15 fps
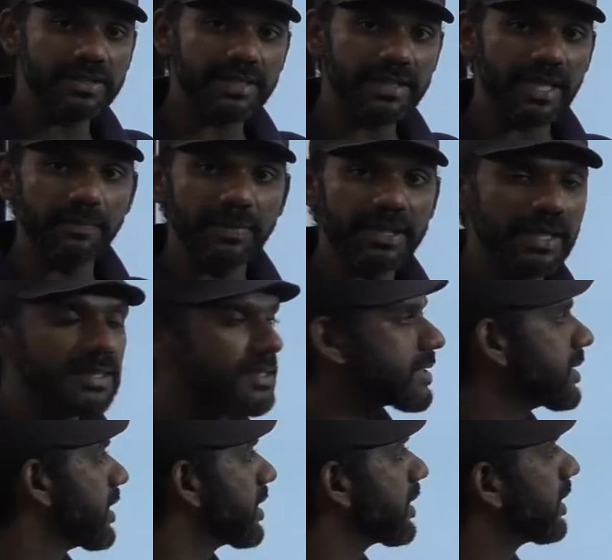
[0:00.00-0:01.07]
that can be
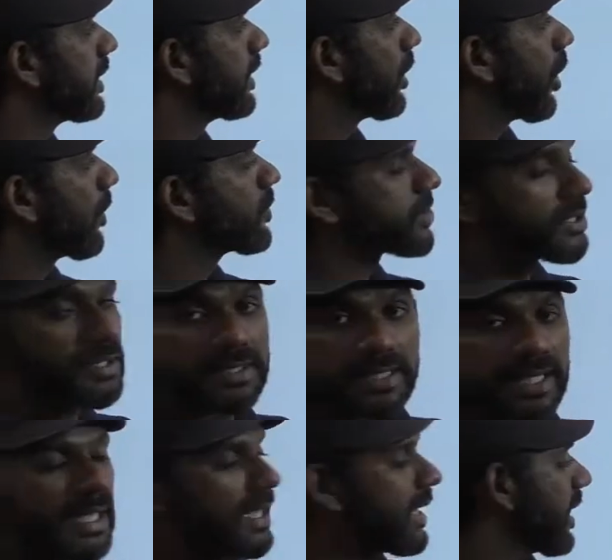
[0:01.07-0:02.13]
considered. Options
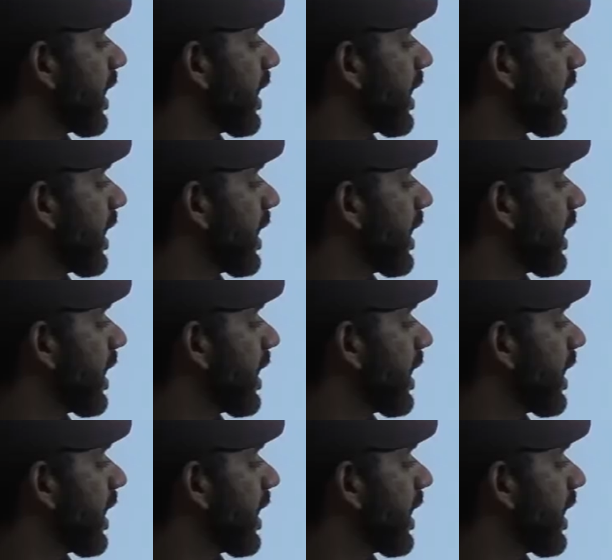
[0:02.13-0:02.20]
A